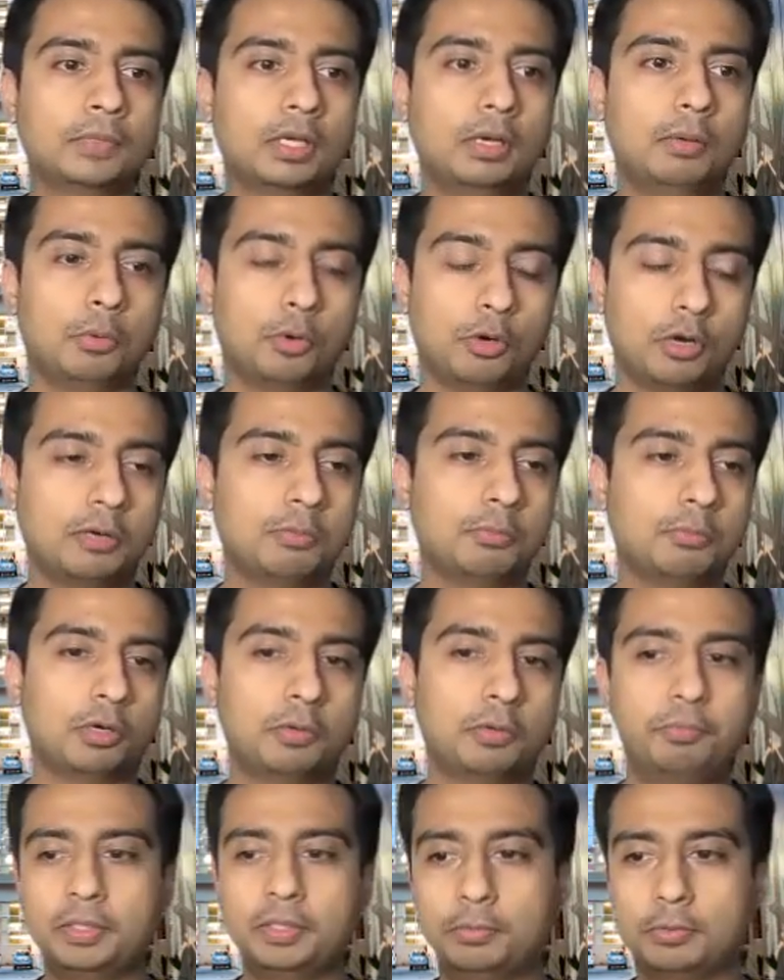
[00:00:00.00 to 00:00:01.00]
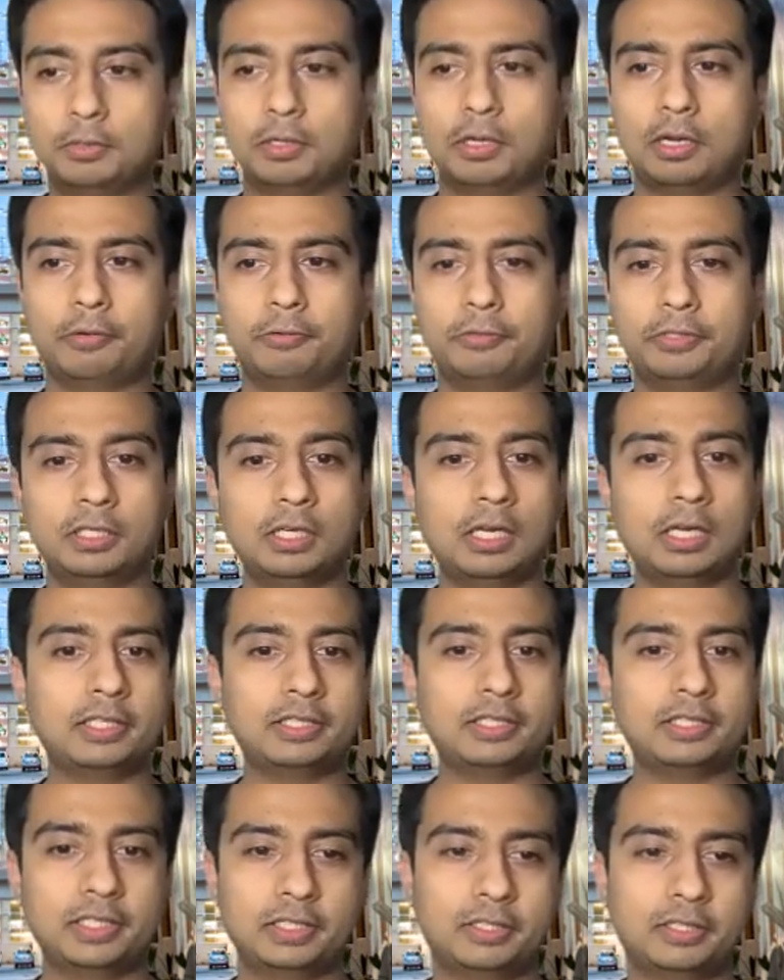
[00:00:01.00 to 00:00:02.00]
More and more people are
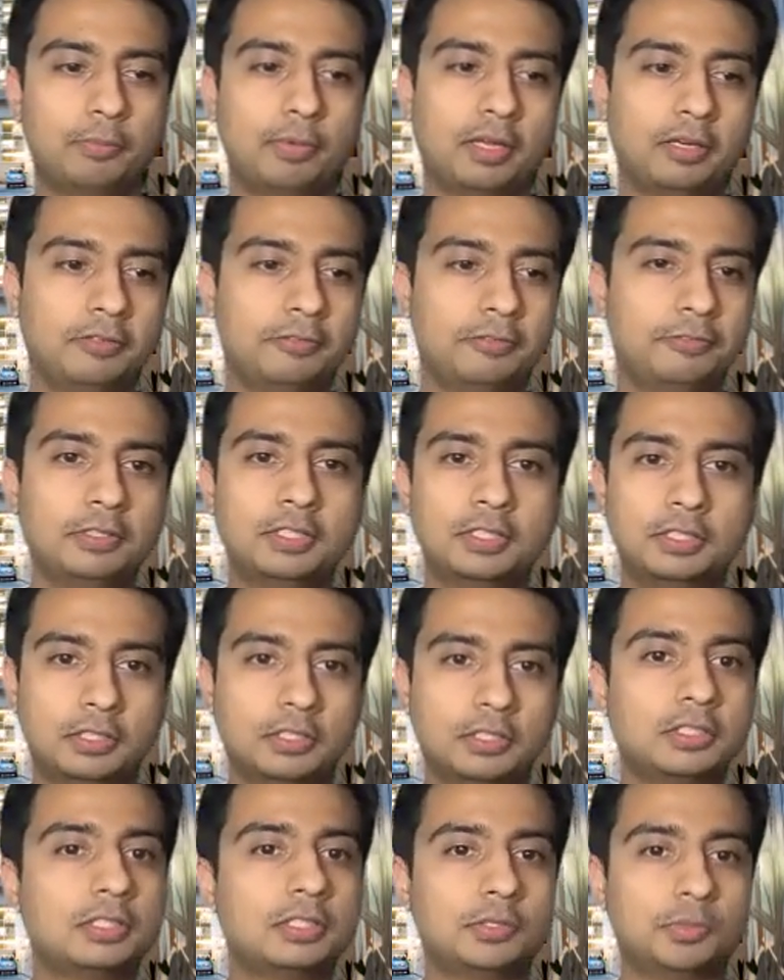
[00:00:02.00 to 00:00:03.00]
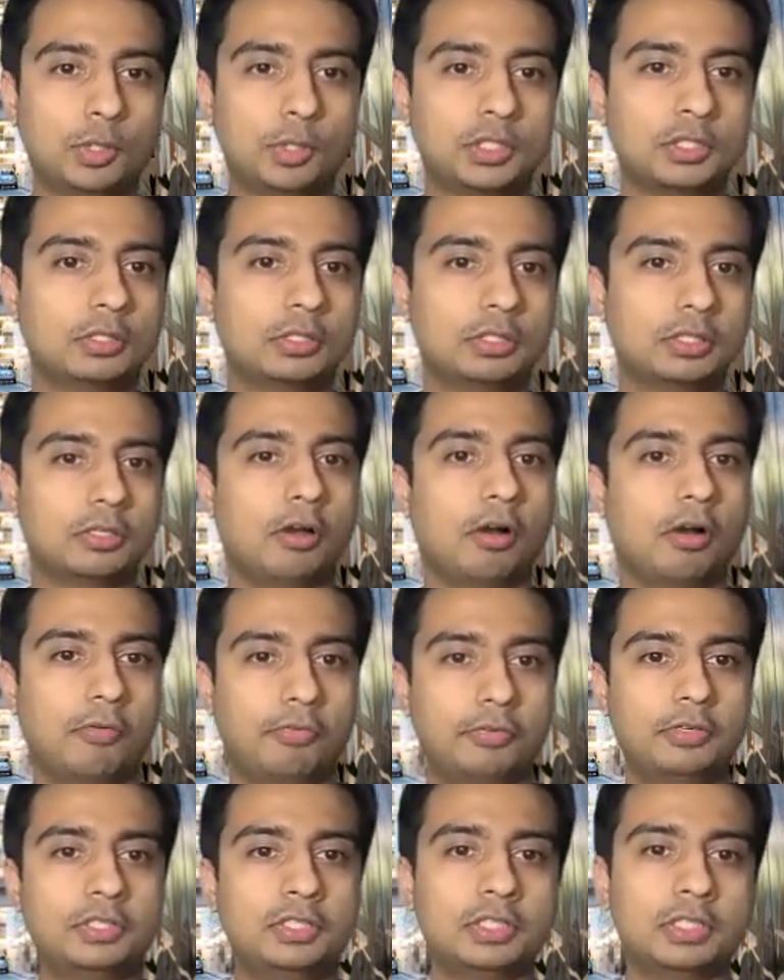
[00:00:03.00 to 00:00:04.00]
realizing the benefits this specialty
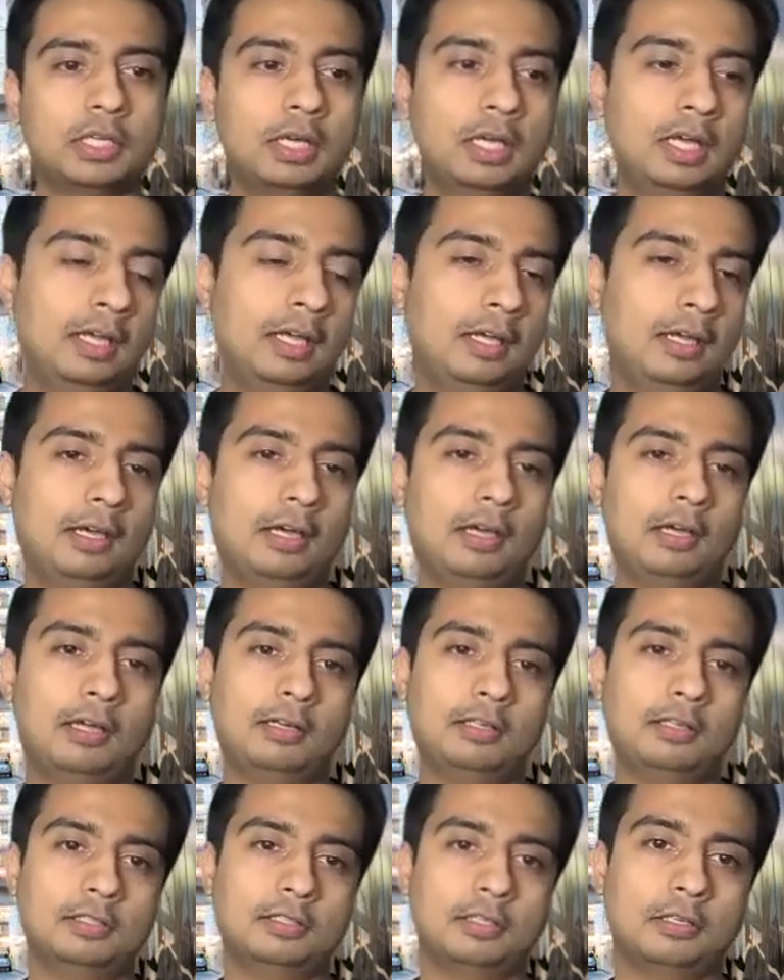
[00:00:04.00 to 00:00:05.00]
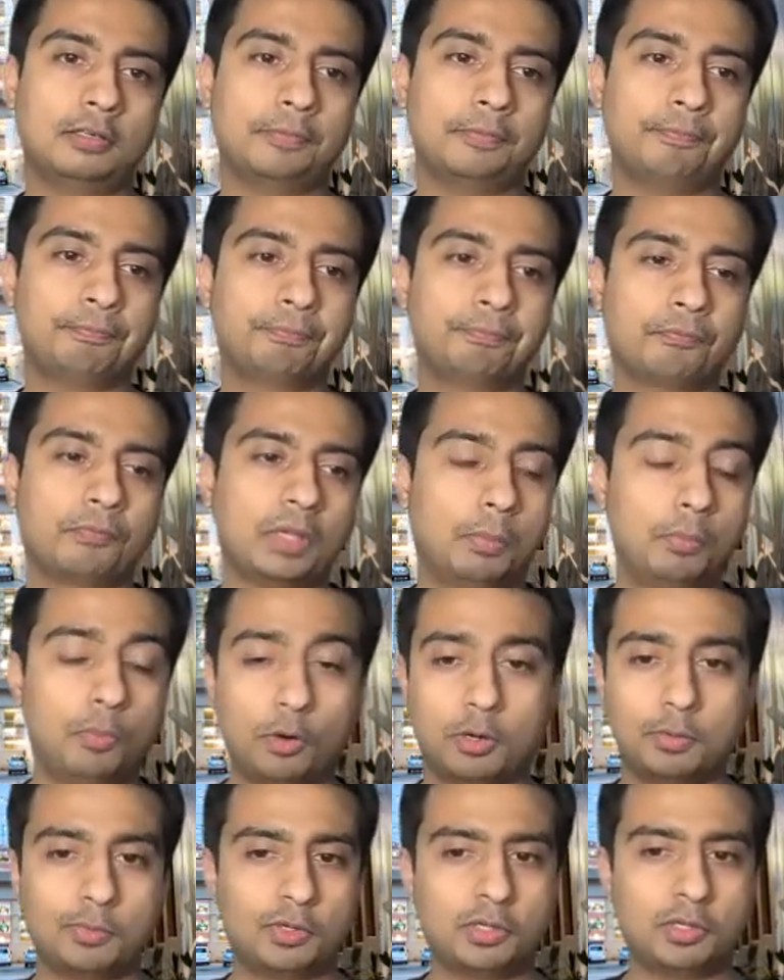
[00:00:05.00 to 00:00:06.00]
offers. More
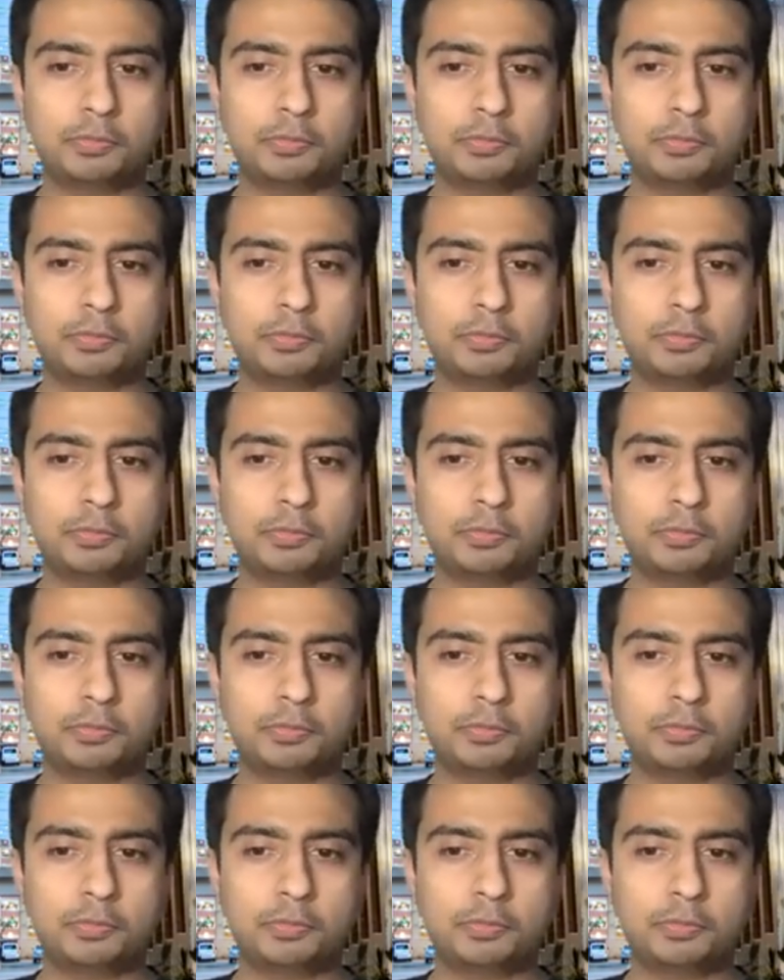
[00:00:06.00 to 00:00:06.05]
and more